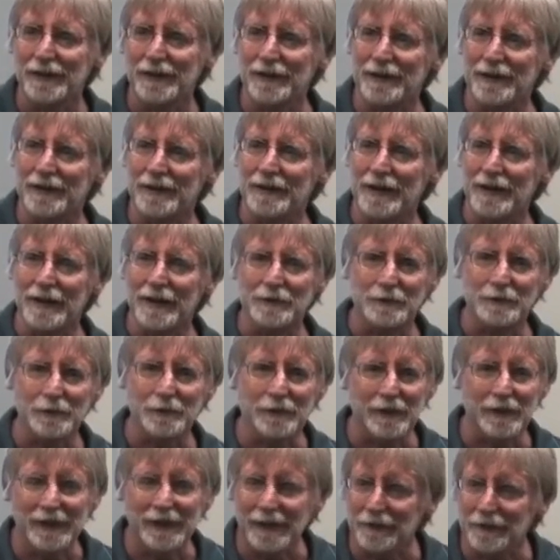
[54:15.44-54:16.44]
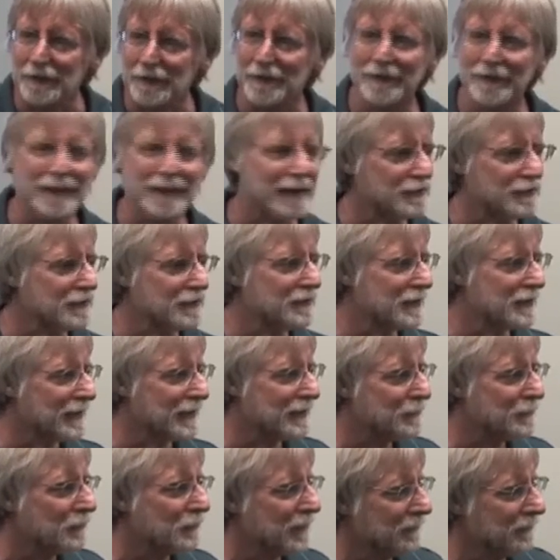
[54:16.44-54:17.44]
And I took that. That's
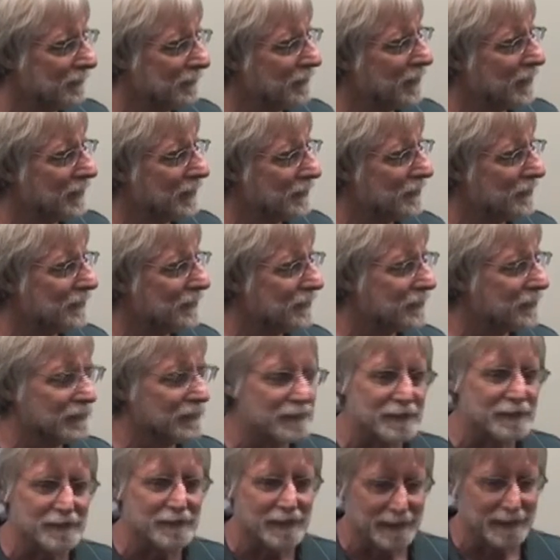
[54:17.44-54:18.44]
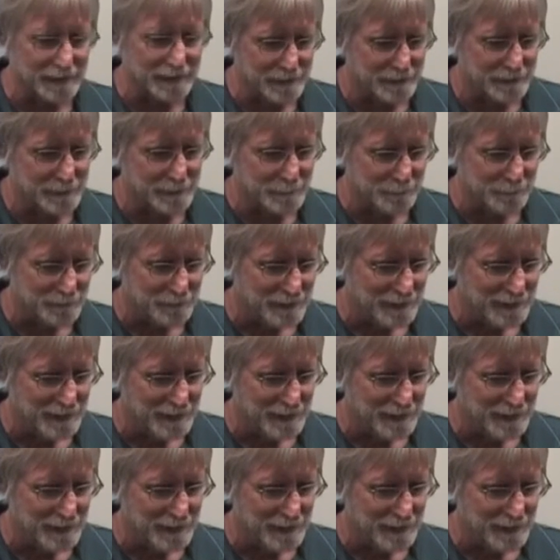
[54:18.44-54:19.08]
exactly what ours needs to look like, you know.